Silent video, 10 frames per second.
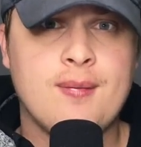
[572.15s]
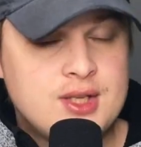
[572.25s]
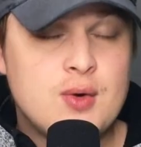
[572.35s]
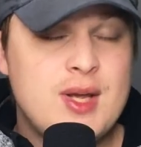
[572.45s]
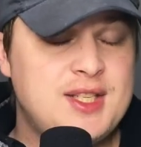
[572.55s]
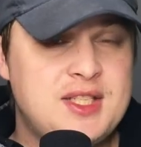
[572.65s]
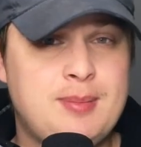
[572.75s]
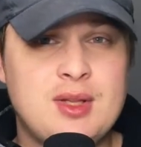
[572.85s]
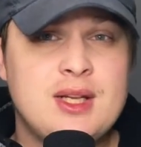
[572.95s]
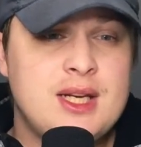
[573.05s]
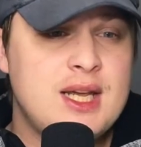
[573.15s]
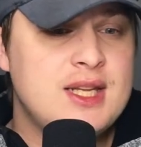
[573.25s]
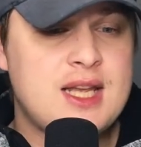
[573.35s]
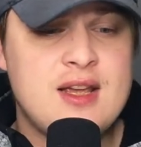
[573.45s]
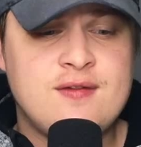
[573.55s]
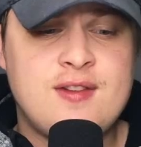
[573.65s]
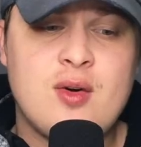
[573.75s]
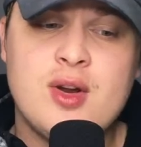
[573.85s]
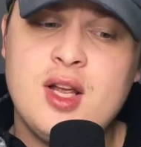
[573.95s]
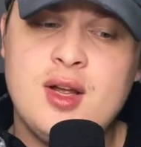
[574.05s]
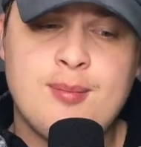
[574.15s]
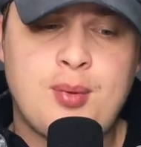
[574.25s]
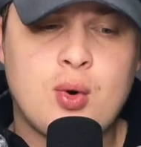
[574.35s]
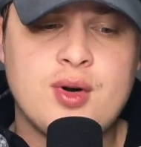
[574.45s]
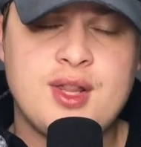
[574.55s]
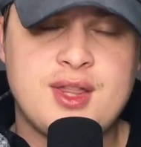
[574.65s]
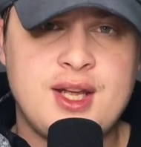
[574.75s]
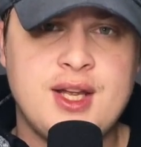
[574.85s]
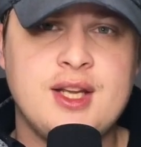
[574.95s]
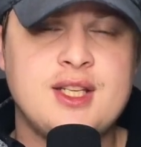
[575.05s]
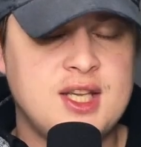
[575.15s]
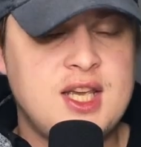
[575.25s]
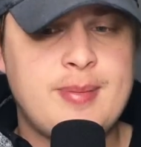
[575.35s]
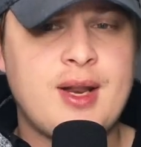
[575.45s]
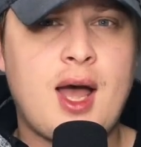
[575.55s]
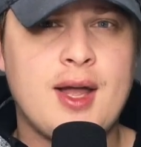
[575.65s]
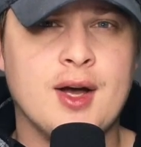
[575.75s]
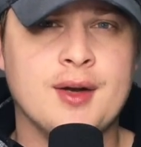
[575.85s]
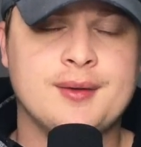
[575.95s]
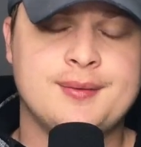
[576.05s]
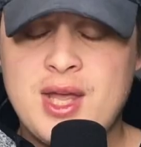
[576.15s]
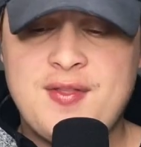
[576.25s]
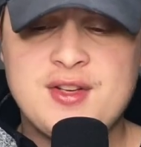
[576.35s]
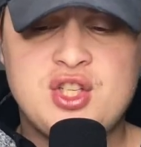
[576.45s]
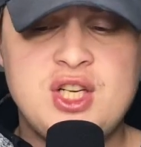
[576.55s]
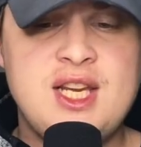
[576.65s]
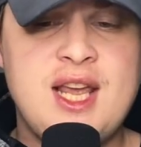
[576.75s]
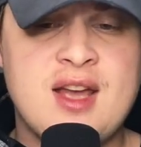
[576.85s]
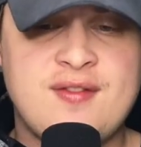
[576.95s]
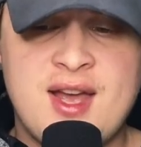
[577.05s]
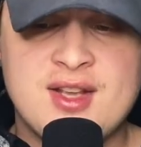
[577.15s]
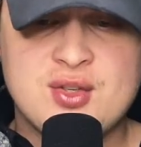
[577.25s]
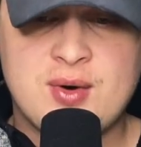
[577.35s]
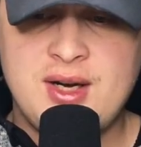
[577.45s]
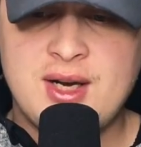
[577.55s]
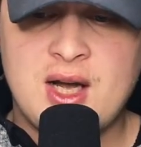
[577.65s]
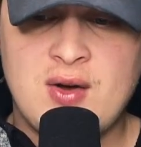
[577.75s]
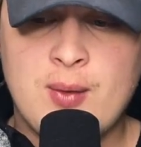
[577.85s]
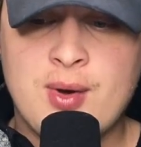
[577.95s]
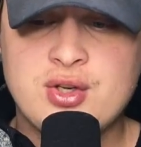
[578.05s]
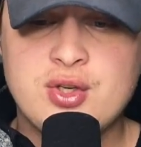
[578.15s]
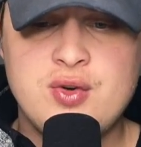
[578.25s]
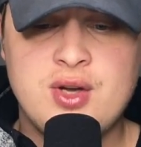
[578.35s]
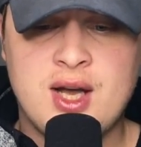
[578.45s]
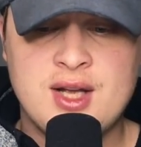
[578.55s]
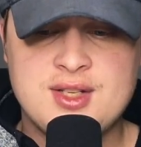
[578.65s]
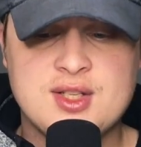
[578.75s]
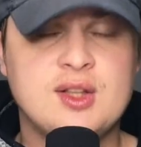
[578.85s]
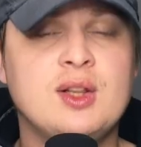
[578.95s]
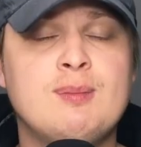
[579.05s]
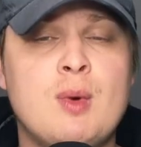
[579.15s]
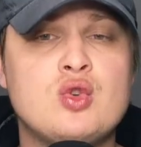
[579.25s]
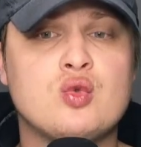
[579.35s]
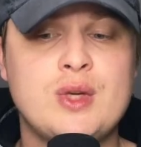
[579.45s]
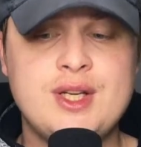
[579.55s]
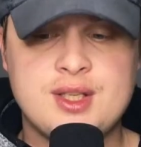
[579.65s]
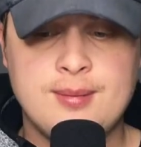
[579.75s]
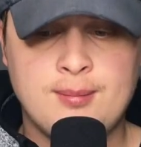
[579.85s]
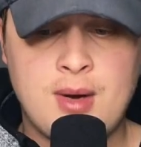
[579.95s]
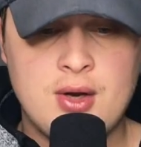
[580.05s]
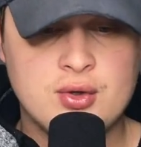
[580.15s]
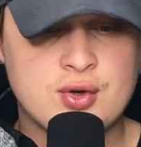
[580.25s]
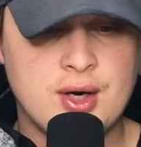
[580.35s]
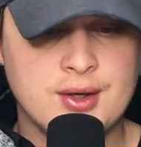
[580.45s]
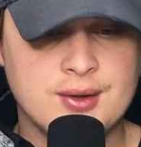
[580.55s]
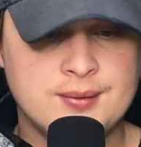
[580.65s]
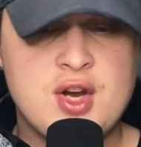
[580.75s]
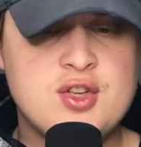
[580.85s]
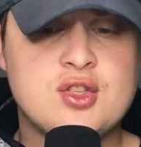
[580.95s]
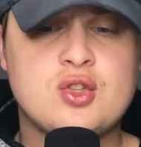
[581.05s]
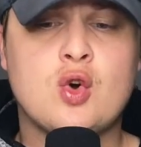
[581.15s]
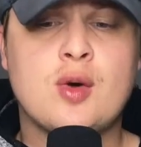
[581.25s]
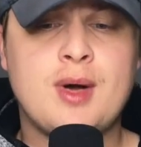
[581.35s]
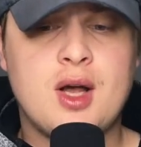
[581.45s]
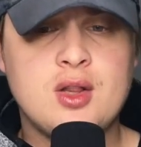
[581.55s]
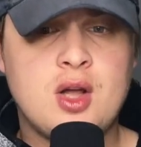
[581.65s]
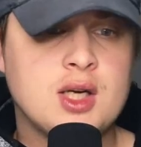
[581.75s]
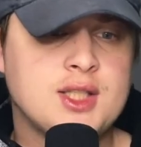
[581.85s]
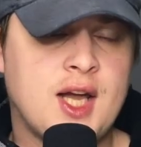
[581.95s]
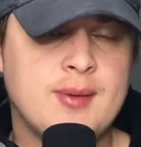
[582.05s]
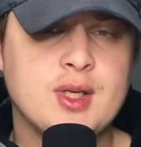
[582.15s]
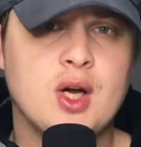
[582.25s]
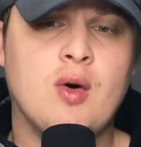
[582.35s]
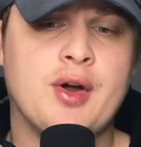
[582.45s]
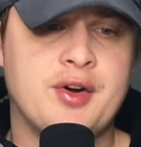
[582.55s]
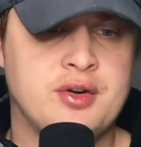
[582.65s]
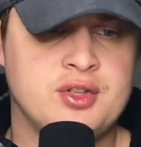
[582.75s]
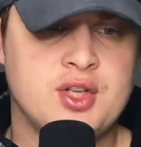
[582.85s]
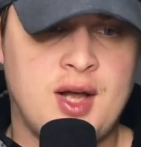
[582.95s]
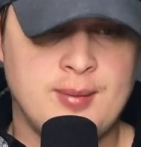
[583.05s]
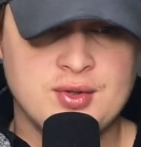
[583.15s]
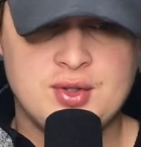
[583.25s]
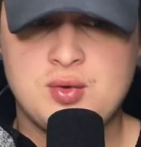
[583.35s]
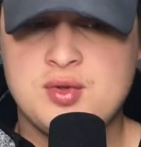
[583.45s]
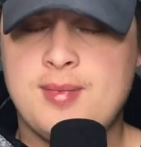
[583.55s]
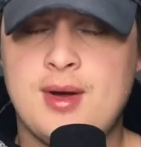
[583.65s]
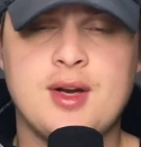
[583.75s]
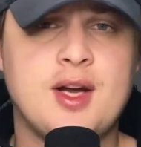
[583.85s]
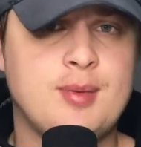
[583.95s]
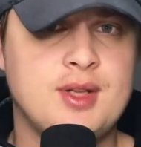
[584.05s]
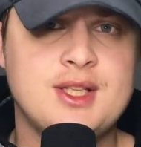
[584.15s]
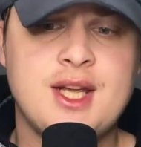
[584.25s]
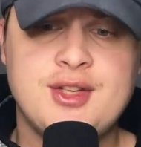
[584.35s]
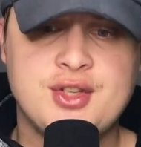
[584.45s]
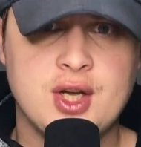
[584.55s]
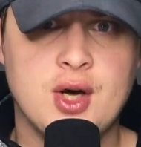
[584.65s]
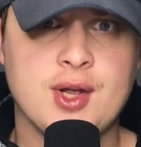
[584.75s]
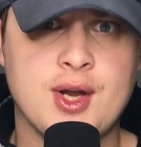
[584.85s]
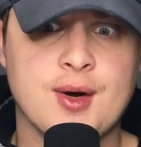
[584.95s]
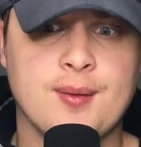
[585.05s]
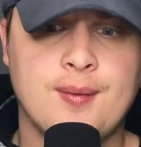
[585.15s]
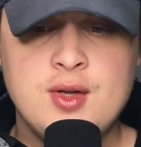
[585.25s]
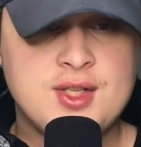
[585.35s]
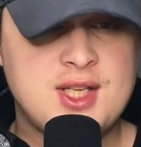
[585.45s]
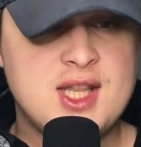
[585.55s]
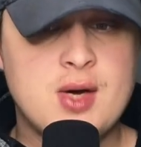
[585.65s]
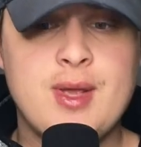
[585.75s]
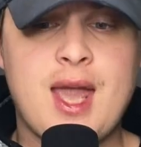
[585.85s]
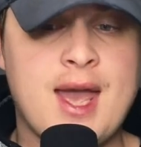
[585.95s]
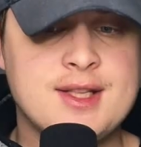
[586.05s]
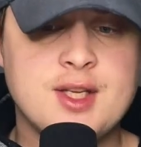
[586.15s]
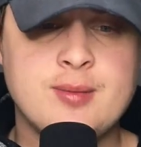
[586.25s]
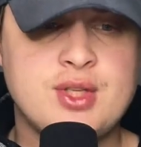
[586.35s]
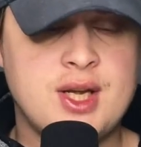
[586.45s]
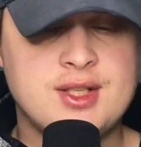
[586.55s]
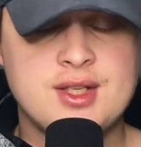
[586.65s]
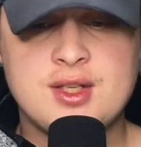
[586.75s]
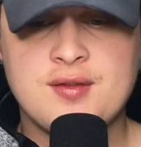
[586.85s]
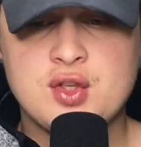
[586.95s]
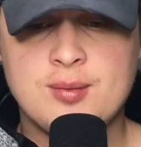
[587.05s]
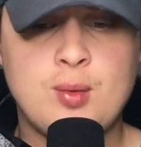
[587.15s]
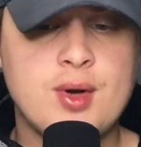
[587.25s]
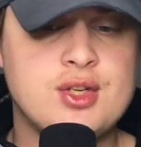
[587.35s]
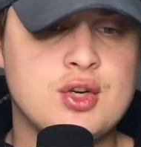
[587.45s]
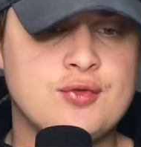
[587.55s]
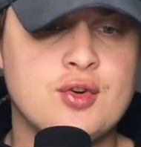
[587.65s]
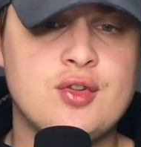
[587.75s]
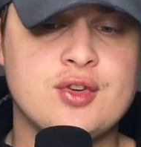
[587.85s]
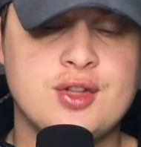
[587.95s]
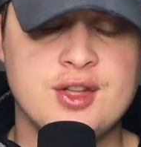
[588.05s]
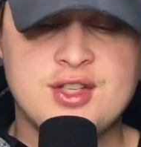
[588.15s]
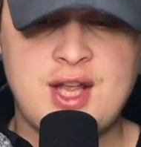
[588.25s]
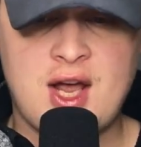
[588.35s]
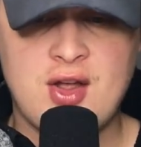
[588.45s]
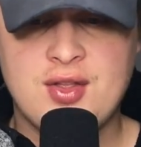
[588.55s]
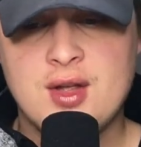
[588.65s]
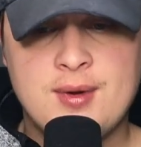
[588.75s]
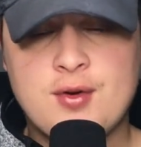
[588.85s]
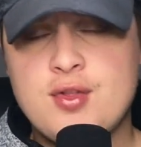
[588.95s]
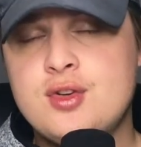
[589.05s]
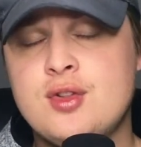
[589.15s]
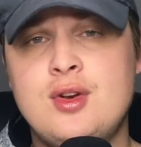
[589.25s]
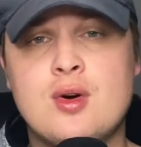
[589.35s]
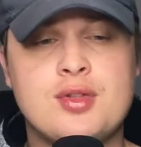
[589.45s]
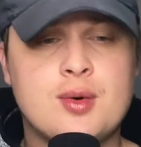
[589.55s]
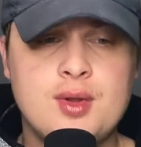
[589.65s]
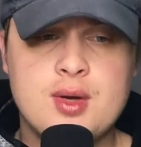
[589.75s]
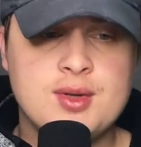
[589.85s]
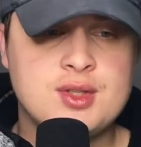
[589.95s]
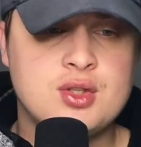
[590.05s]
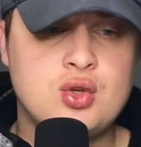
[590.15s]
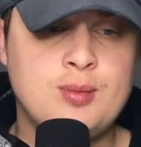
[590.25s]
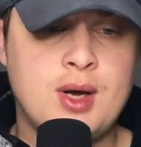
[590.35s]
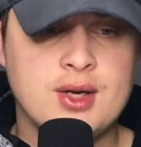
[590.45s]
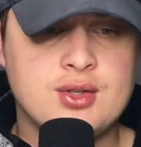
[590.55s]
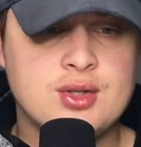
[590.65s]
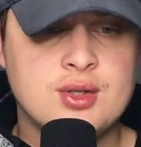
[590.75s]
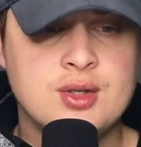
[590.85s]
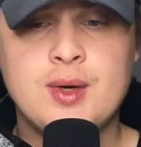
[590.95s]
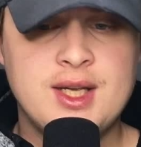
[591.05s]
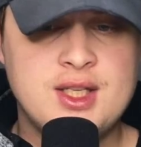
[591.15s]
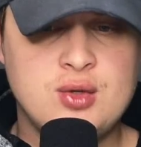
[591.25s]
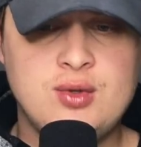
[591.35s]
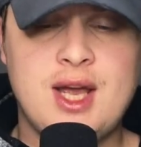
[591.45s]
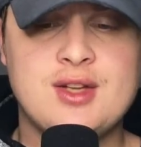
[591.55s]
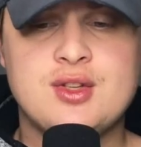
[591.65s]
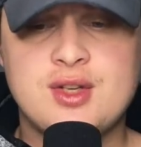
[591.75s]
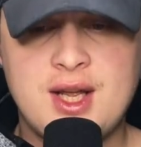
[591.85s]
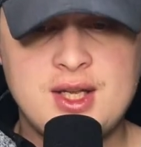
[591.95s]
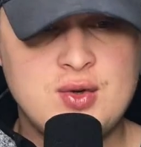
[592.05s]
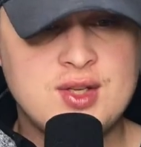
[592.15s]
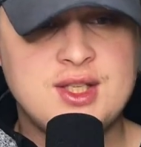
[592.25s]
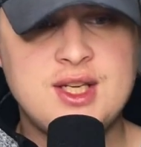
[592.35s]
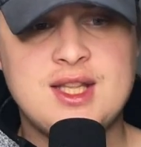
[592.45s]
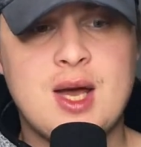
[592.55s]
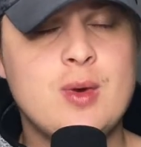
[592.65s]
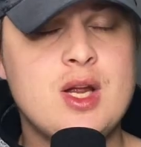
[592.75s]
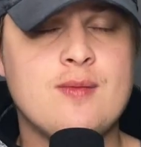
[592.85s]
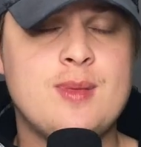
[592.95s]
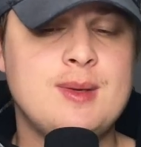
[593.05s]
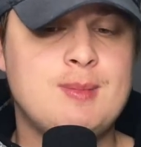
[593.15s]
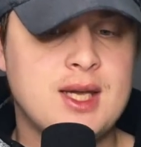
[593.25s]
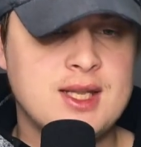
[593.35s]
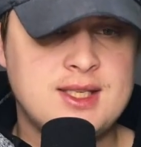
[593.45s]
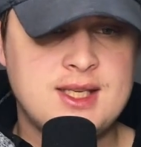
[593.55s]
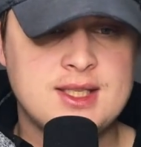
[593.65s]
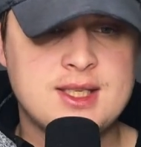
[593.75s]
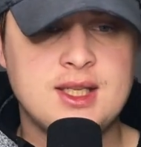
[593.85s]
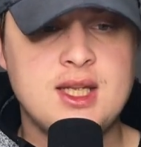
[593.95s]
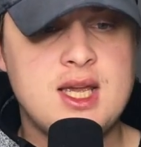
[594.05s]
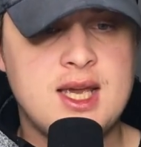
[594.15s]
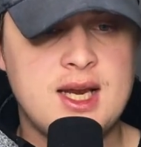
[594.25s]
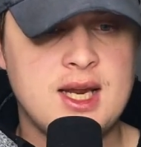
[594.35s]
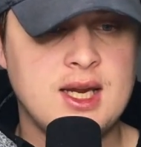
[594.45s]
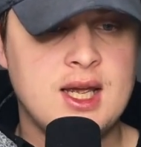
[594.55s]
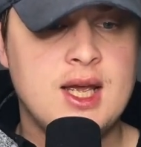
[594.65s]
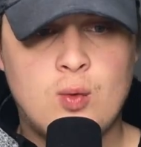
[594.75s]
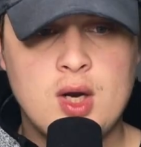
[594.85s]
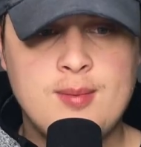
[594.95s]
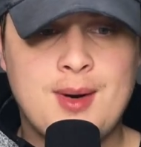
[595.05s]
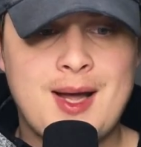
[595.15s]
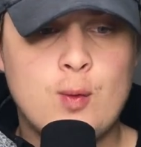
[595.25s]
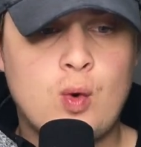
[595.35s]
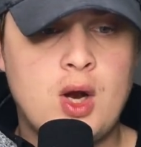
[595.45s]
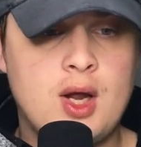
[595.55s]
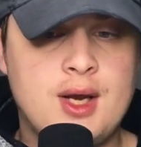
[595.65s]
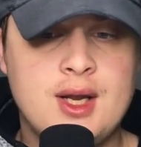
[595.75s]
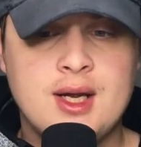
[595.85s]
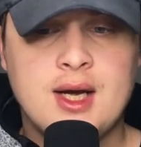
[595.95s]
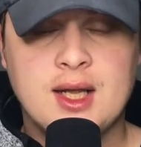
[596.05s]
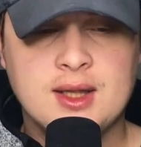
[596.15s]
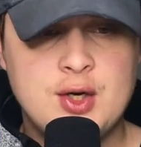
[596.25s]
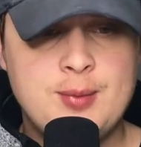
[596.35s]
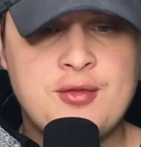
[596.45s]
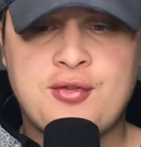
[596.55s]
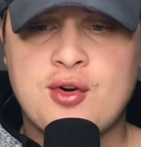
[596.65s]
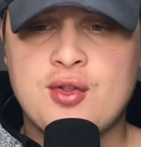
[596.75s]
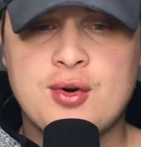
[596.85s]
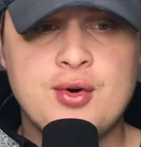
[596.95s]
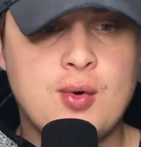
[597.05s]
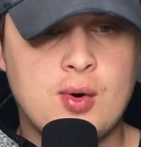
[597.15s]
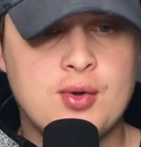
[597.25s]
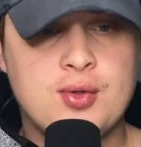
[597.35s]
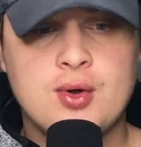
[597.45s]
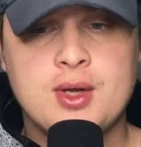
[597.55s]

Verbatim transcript: And so instability is a very important thing to keep an eye on. We're looking at the GEFS right now, and I want to show you guys this most recent model trend. So here's a storm a long time ago on our ensembles. This was about a couple of days ago here. You can see that we had some chances of some moisture further to the south, but further to the north, there really wasn't too much. Going into yesterday, you can see that we have been consistently getting run by run a little bit further north